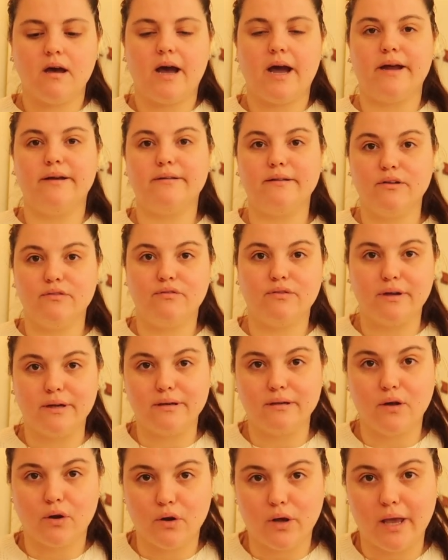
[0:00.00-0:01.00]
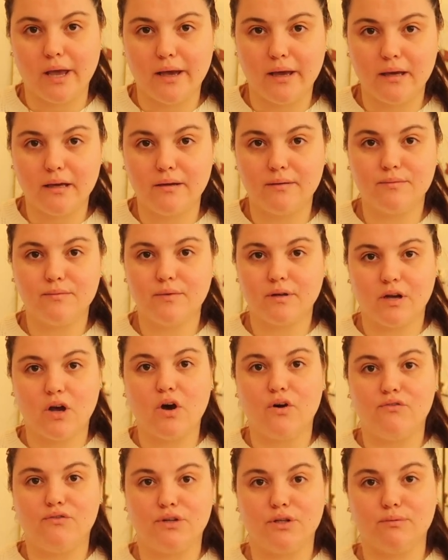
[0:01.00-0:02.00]
I really feel okay and
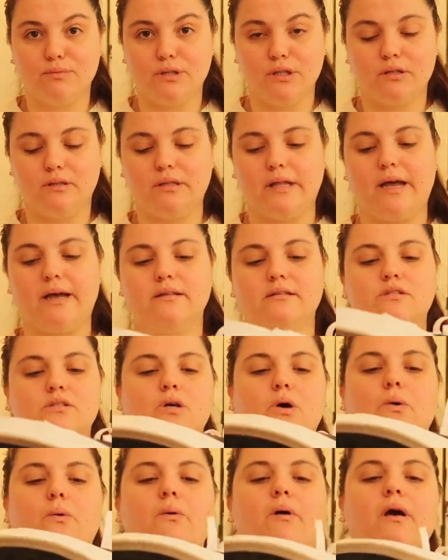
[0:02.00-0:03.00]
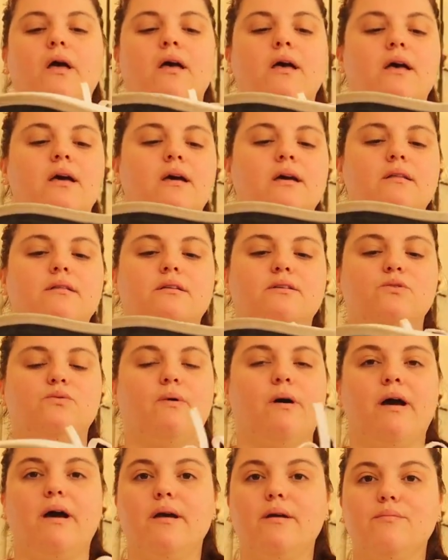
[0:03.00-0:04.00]
comfortable on that, so that's
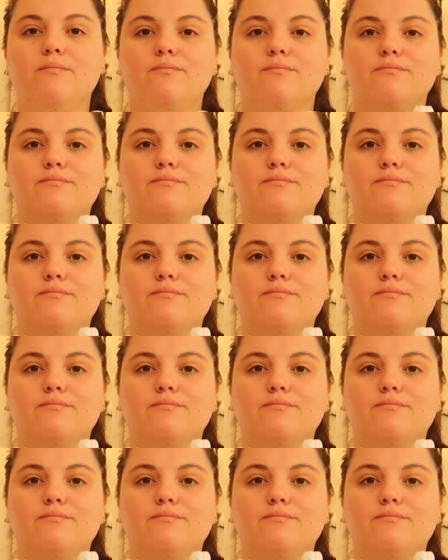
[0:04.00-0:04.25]
why